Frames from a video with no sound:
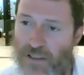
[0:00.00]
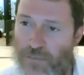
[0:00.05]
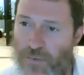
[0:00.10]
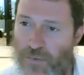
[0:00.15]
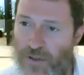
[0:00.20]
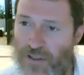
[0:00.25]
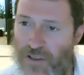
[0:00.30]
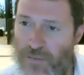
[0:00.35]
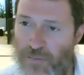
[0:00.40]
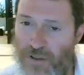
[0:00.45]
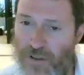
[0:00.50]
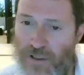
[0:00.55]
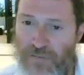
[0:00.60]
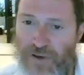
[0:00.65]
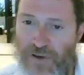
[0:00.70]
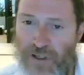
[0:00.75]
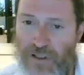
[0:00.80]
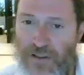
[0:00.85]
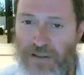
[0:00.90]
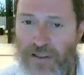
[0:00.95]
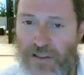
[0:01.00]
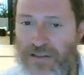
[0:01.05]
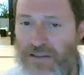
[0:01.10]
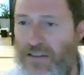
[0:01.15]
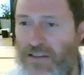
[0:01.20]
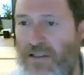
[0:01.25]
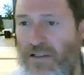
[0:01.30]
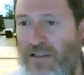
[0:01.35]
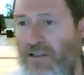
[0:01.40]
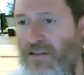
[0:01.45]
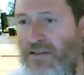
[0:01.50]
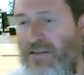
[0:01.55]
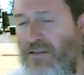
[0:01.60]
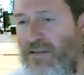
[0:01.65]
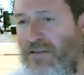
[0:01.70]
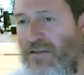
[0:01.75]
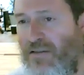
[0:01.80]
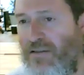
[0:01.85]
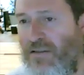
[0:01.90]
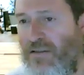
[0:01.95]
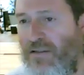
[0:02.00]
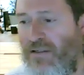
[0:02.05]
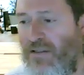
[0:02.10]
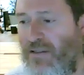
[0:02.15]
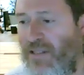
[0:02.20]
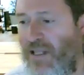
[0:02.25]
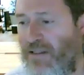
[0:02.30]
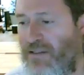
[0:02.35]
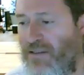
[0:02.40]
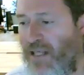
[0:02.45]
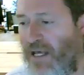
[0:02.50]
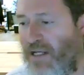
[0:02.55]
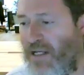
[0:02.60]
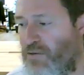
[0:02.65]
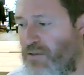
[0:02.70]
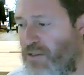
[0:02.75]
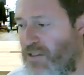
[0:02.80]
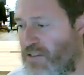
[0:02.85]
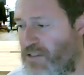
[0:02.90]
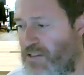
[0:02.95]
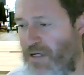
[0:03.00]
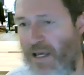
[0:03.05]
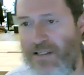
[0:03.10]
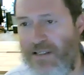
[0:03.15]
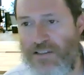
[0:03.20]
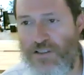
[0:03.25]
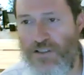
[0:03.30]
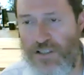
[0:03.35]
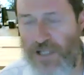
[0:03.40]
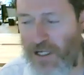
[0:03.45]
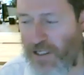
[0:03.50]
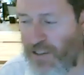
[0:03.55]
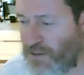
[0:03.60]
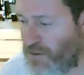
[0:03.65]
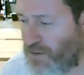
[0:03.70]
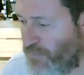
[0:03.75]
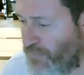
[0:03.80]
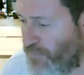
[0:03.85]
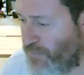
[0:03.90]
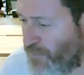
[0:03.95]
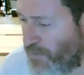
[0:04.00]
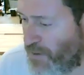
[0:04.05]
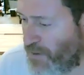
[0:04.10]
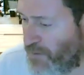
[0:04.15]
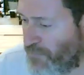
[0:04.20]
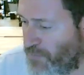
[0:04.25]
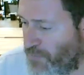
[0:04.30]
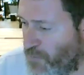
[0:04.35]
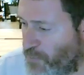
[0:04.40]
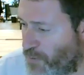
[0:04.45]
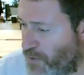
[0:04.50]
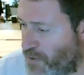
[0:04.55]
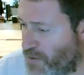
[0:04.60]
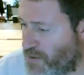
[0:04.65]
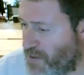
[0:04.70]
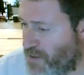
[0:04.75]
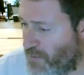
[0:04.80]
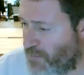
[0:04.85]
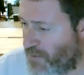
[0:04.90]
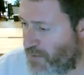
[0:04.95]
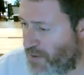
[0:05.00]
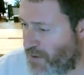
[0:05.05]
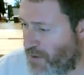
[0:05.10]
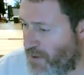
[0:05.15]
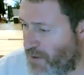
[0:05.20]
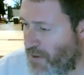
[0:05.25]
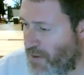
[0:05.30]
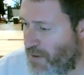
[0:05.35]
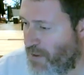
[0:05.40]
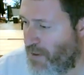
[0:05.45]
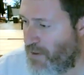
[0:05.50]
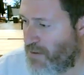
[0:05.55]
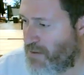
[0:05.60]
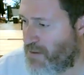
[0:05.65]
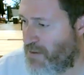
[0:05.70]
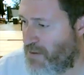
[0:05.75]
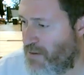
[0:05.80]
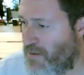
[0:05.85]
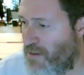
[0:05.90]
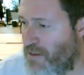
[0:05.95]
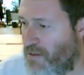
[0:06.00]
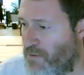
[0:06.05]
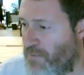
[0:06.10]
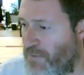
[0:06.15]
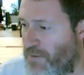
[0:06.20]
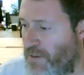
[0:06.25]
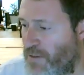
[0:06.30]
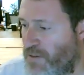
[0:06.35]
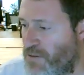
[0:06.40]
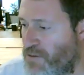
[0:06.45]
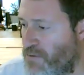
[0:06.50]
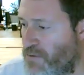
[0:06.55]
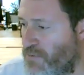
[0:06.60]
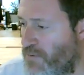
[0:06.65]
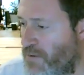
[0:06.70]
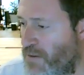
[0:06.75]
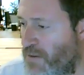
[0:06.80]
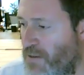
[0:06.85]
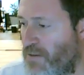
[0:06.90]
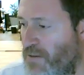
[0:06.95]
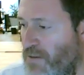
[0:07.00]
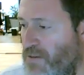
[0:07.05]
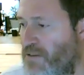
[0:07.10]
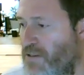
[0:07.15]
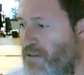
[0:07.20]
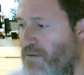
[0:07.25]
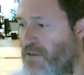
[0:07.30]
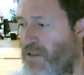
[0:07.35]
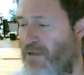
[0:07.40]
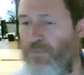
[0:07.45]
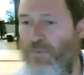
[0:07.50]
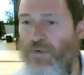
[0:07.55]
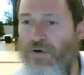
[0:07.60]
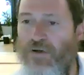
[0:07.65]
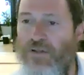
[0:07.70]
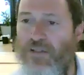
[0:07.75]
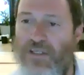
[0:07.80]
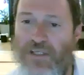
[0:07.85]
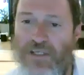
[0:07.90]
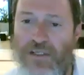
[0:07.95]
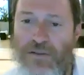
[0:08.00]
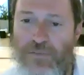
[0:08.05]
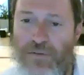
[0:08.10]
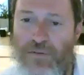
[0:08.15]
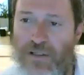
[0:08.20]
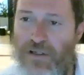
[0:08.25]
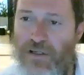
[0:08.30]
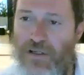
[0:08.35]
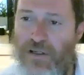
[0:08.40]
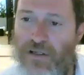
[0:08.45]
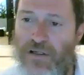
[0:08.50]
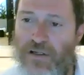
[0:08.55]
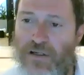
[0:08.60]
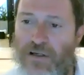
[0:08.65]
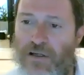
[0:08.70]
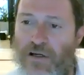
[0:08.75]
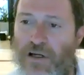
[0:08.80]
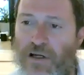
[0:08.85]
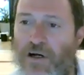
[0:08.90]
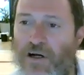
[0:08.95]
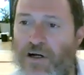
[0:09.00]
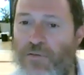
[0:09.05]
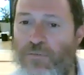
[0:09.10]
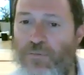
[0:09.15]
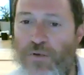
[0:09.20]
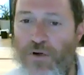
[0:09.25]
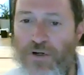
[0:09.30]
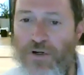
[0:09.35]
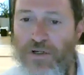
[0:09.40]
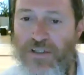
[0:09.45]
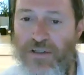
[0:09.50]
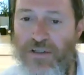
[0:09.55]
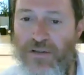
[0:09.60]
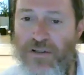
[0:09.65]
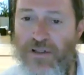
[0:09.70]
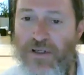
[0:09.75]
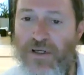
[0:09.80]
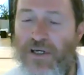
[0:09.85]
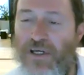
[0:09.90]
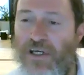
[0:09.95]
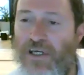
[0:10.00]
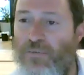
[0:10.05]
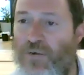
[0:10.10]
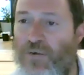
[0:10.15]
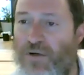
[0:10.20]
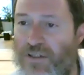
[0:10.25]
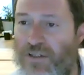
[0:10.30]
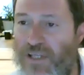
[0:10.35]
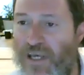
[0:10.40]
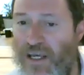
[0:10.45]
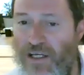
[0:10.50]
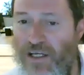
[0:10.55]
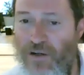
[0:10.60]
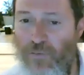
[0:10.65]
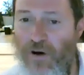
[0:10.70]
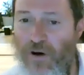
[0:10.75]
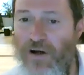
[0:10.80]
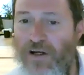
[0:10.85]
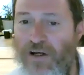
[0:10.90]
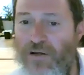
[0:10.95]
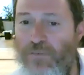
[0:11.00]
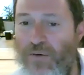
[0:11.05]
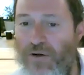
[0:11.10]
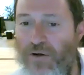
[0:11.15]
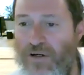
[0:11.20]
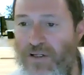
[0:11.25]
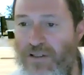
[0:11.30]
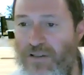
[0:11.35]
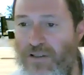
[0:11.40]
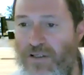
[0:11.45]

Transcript: They burnt the book of Eicha. That tradition hasn't changed. If you burn something, it's going to deal with the issue. So they burnt. Yahayakum burnt it. He burnt the Eicha. Why did he burn it?